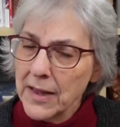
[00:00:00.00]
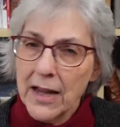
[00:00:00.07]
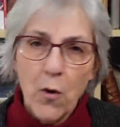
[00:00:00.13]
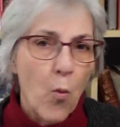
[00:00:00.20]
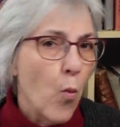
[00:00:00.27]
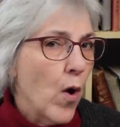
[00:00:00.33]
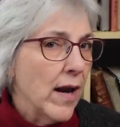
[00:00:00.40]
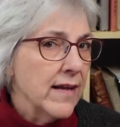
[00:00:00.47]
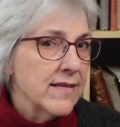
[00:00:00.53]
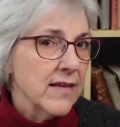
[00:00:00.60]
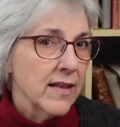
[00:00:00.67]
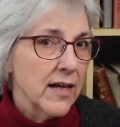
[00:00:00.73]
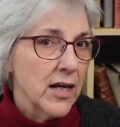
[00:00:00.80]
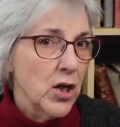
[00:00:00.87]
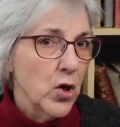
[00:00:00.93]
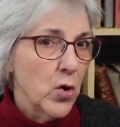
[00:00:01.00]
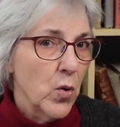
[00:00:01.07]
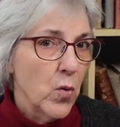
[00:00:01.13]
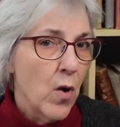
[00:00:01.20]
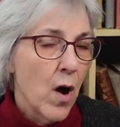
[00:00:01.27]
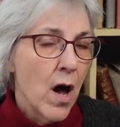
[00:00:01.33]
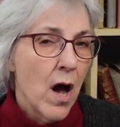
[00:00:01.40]
Like, what is it that
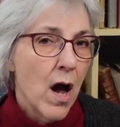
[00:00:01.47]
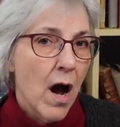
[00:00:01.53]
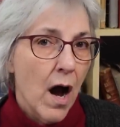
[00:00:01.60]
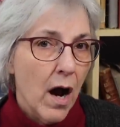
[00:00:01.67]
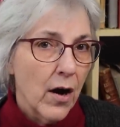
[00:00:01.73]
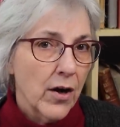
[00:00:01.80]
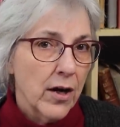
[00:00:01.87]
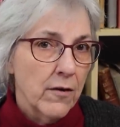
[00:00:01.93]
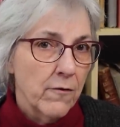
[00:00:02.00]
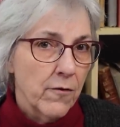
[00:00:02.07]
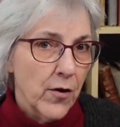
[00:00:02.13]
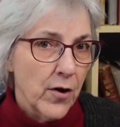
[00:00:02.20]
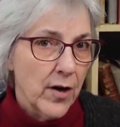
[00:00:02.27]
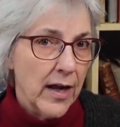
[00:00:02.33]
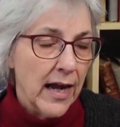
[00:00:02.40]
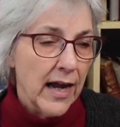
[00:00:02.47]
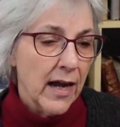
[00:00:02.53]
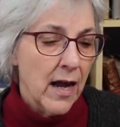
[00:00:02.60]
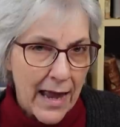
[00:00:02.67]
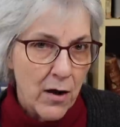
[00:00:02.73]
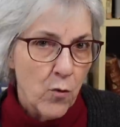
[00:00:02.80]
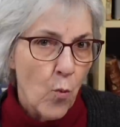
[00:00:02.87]
you are converting,
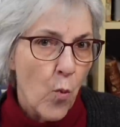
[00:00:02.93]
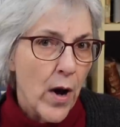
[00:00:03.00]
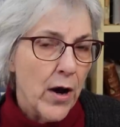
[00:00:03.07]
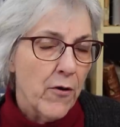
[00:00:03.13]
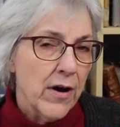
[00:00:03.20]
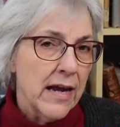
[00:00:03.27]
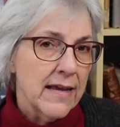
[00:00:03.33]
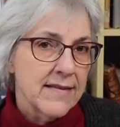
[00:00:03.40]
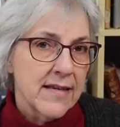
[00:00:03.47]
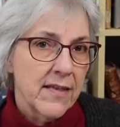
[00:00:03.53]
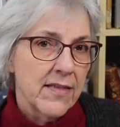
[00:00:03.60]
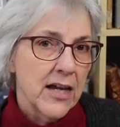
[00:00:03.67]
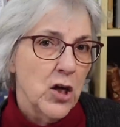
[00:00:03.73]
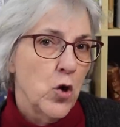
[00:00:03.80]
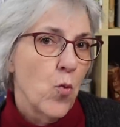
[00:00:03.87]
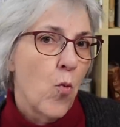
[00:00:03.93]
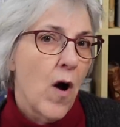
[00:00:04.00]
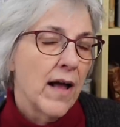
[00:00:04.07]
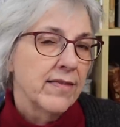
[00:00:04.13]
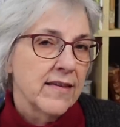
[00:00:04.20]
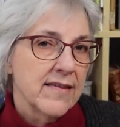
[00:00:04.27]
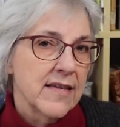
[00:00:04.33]
and where is it that you
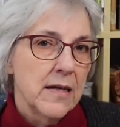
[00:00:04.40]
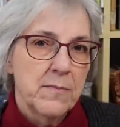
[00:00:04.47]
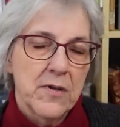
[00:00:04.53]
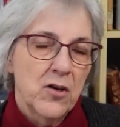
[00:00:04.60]
want the seams?